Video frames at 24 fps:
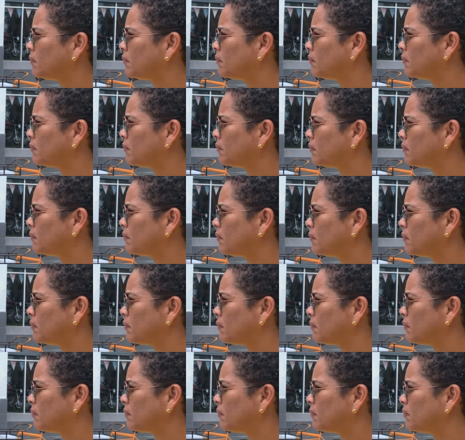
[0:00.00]

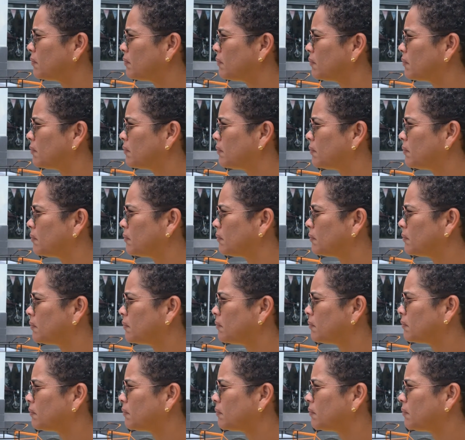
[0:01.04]

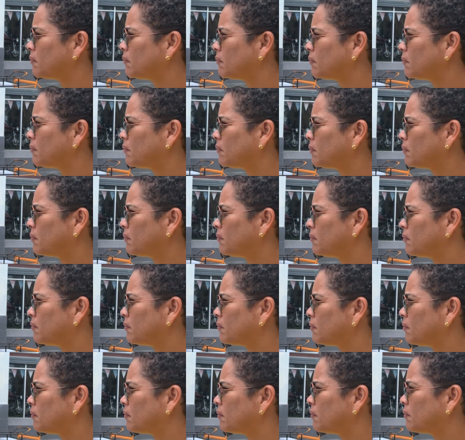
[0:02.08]

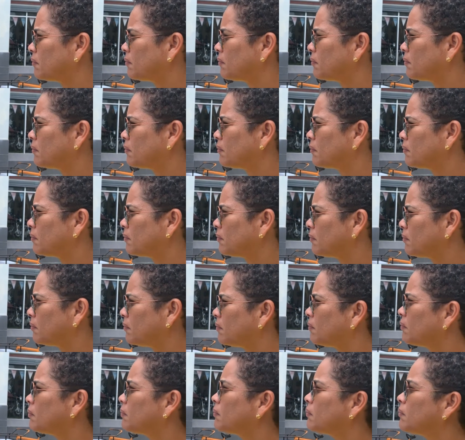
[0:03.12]

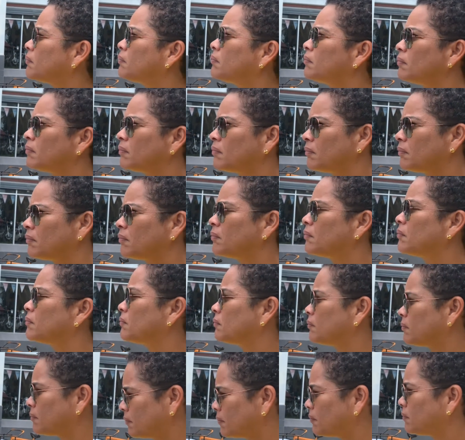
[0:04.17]

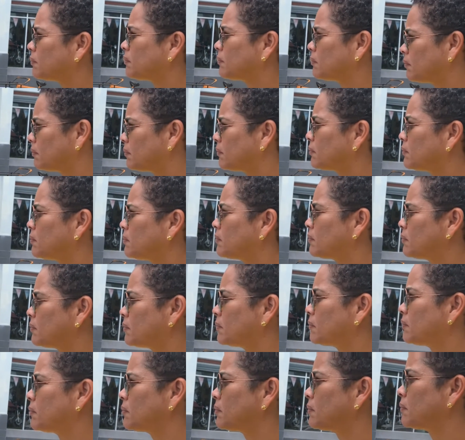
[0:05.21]

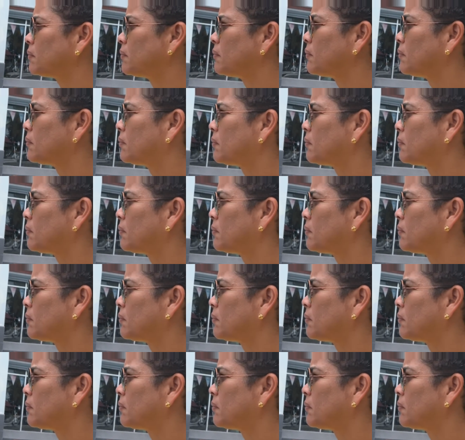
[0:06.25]
(not speaking)